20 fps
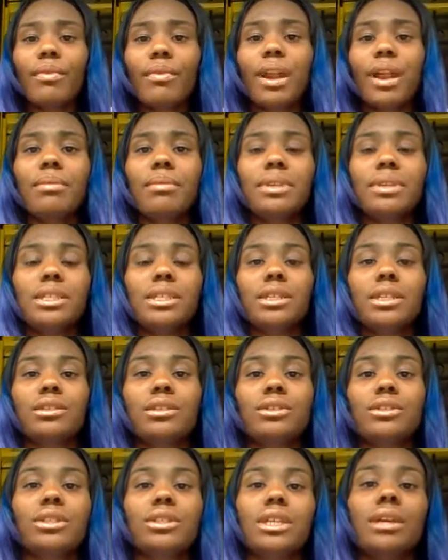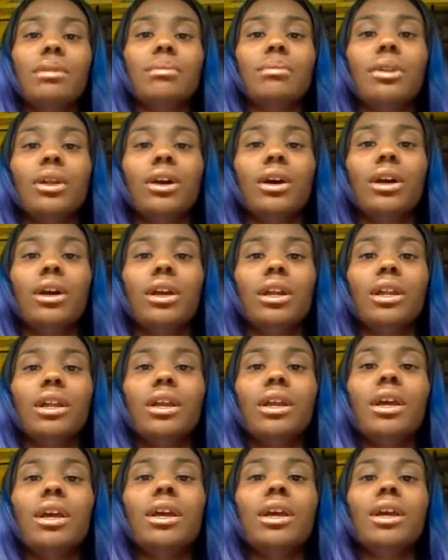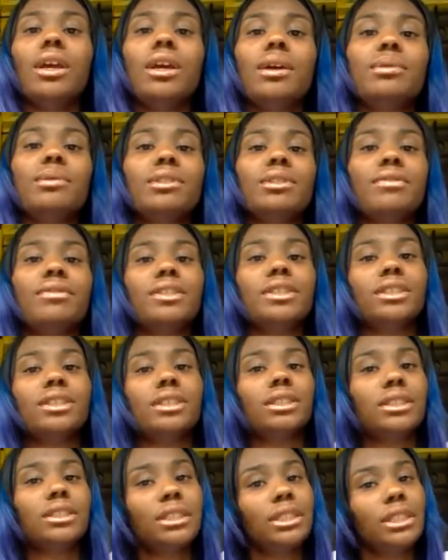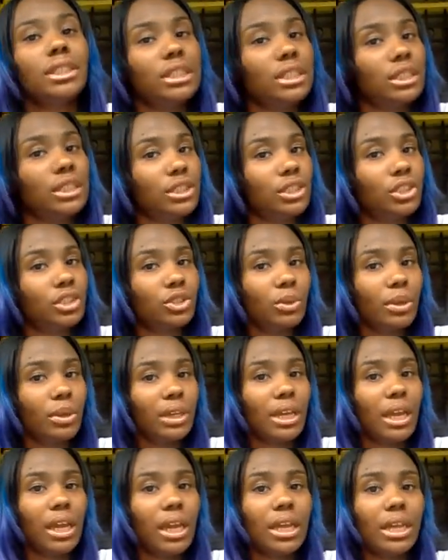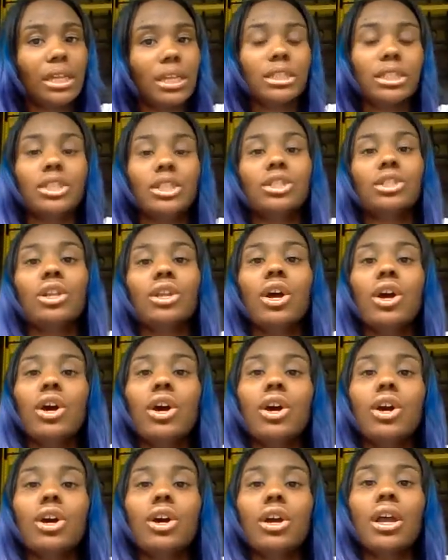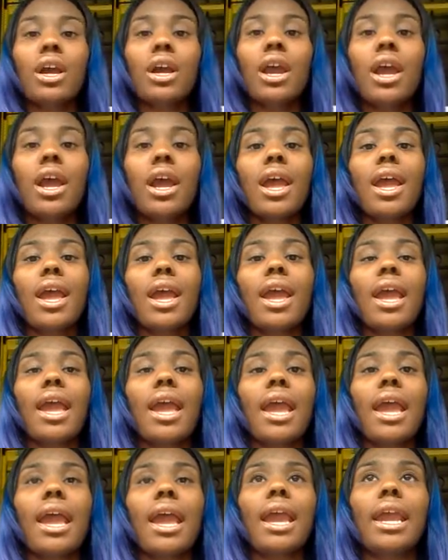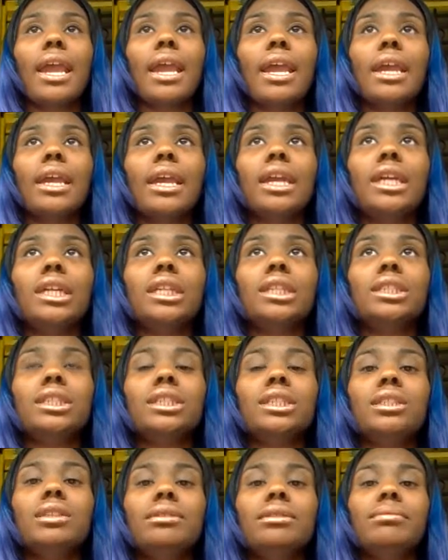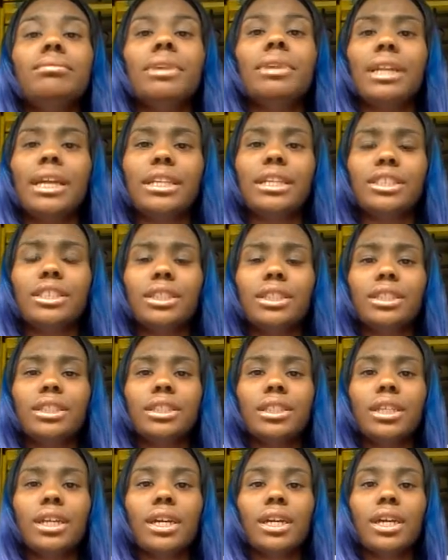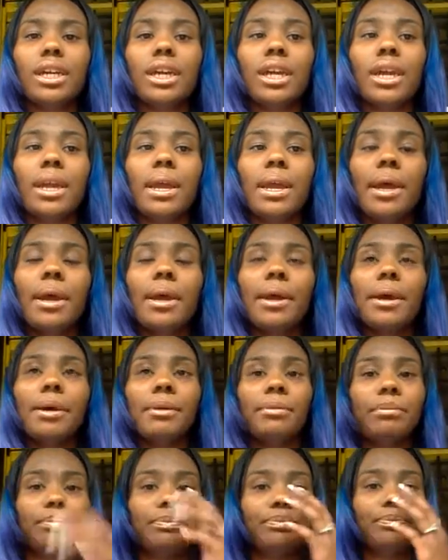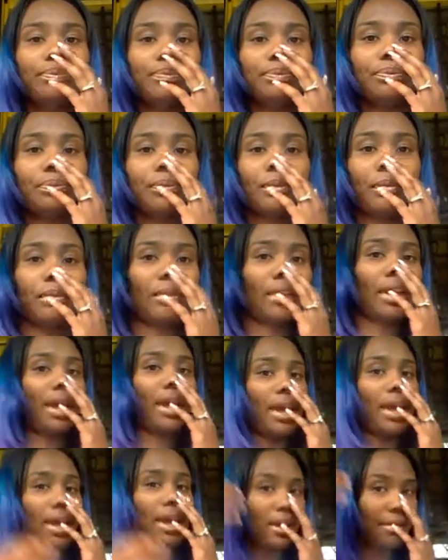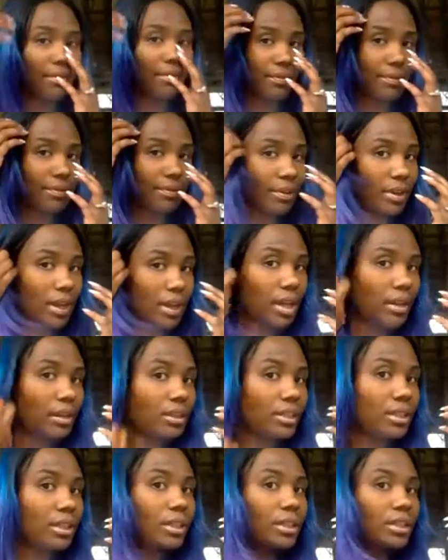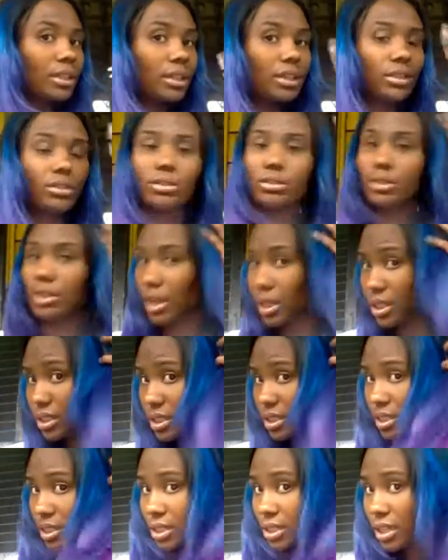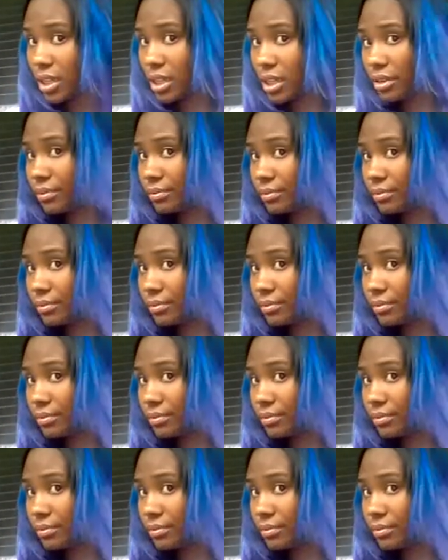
The 613 blonde. It was originally 28 inches long and Malaysian. I have colored it, as you guys can see.